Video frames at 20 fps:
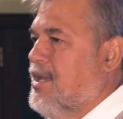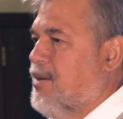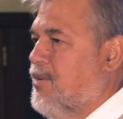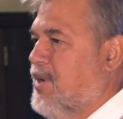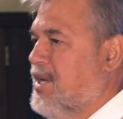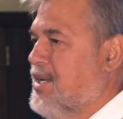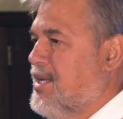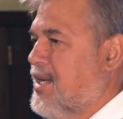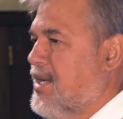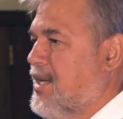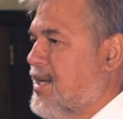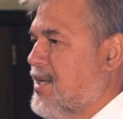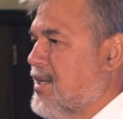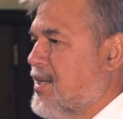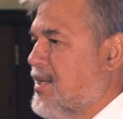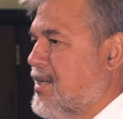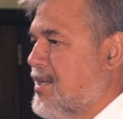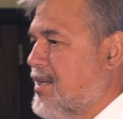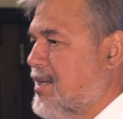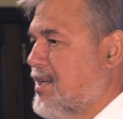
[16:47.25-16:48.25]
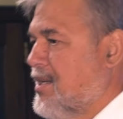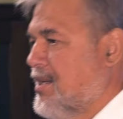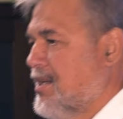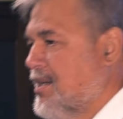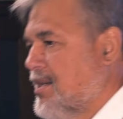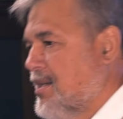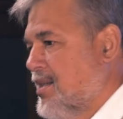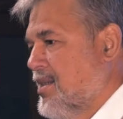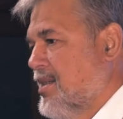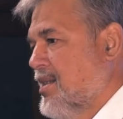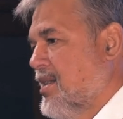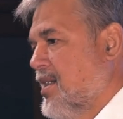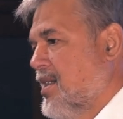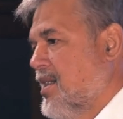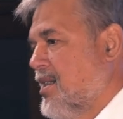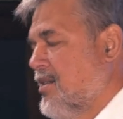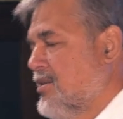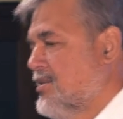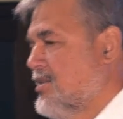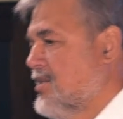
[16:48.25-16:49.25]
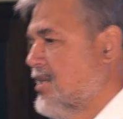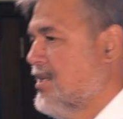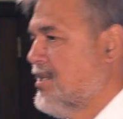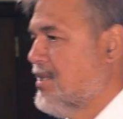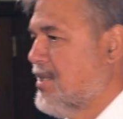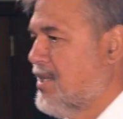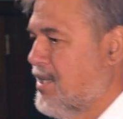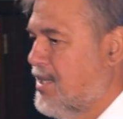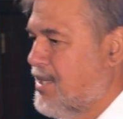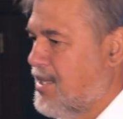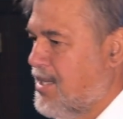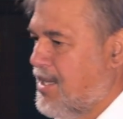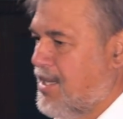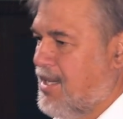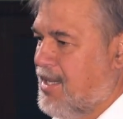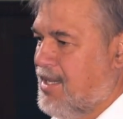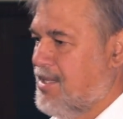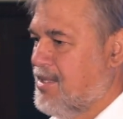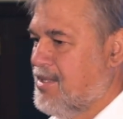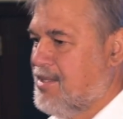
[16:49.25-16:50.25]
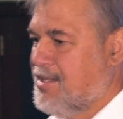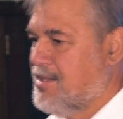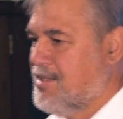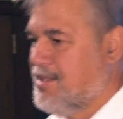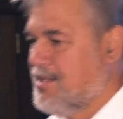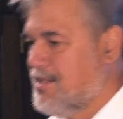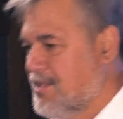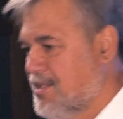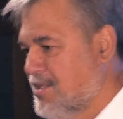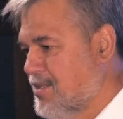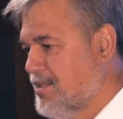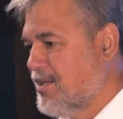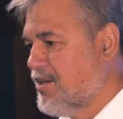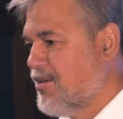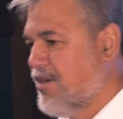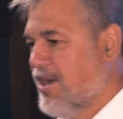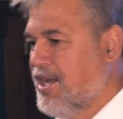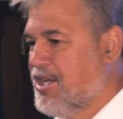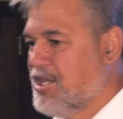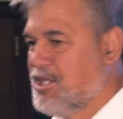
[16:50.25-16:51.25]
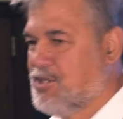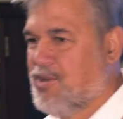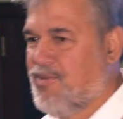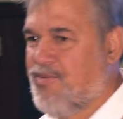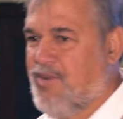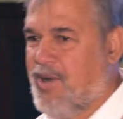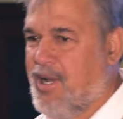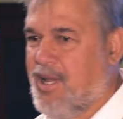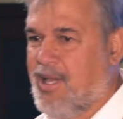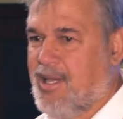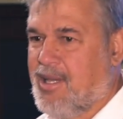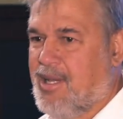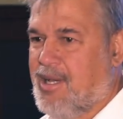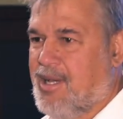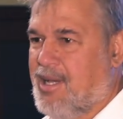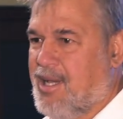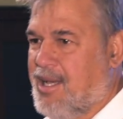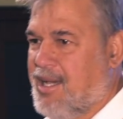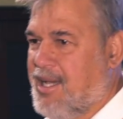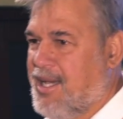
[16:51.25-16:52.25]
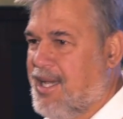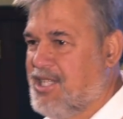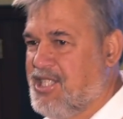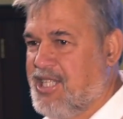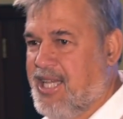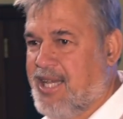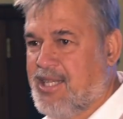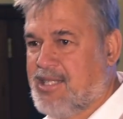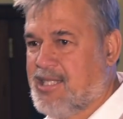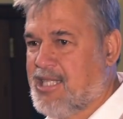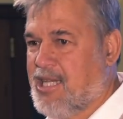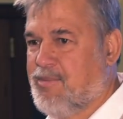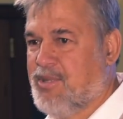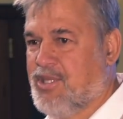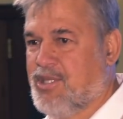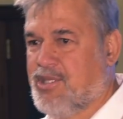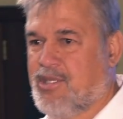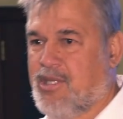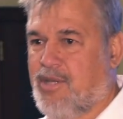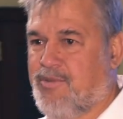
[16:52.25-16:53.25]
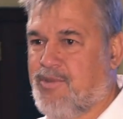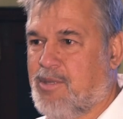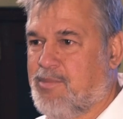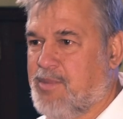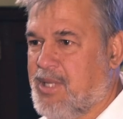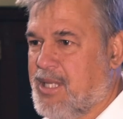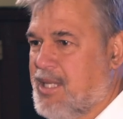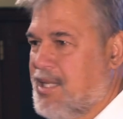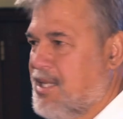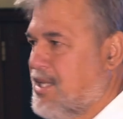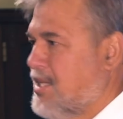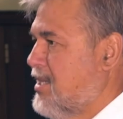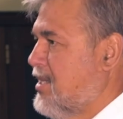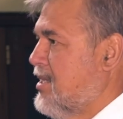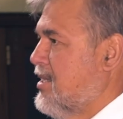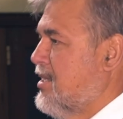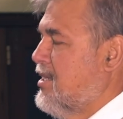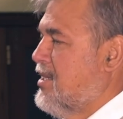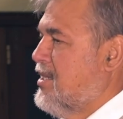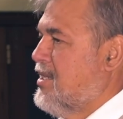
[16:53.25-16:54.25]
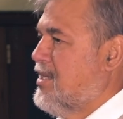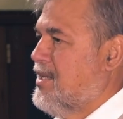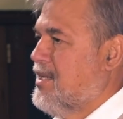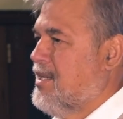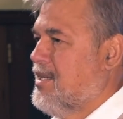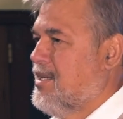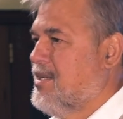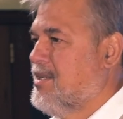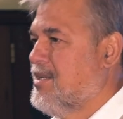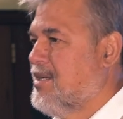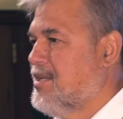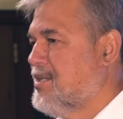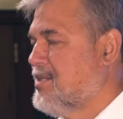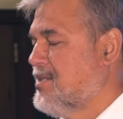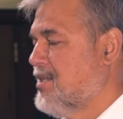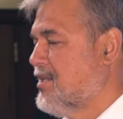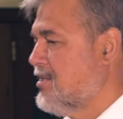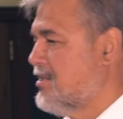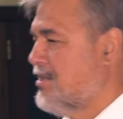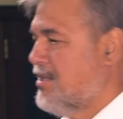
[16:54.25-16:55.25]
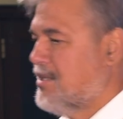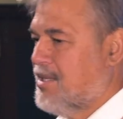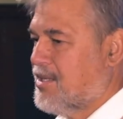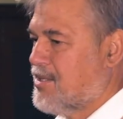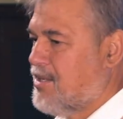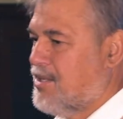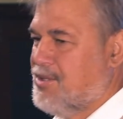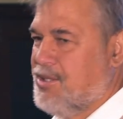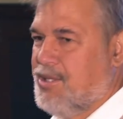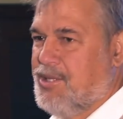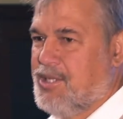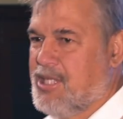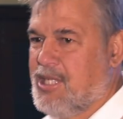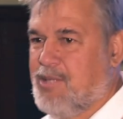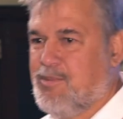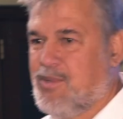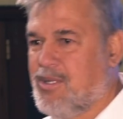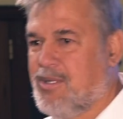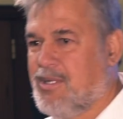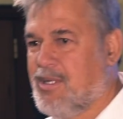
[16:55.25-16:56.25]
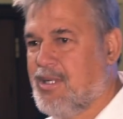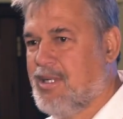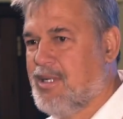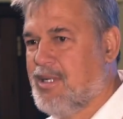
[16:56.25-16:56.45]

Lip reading: one day I was sitting there and the creditors were phoning. I actually had a summons served on me. And I just said, God, I can't do this anymore.